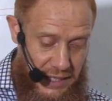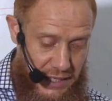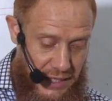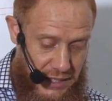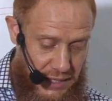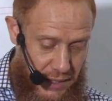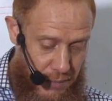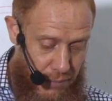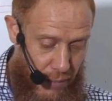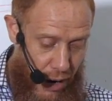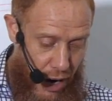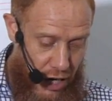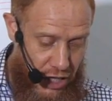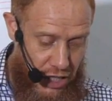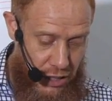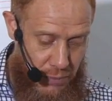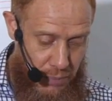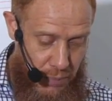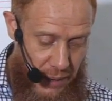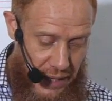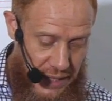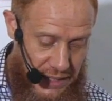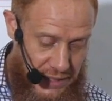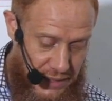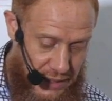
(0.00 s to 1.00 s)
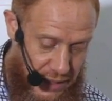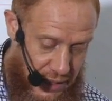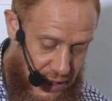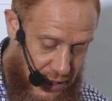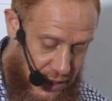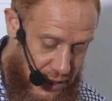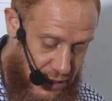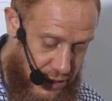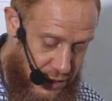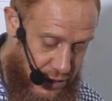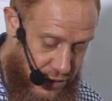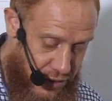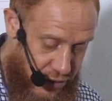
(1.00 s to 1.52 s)
There's a marketplace
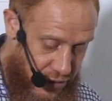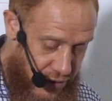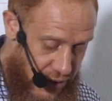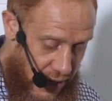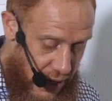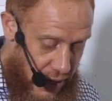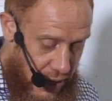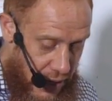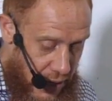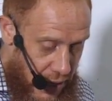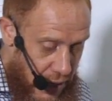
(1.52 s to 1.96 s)
in Syria.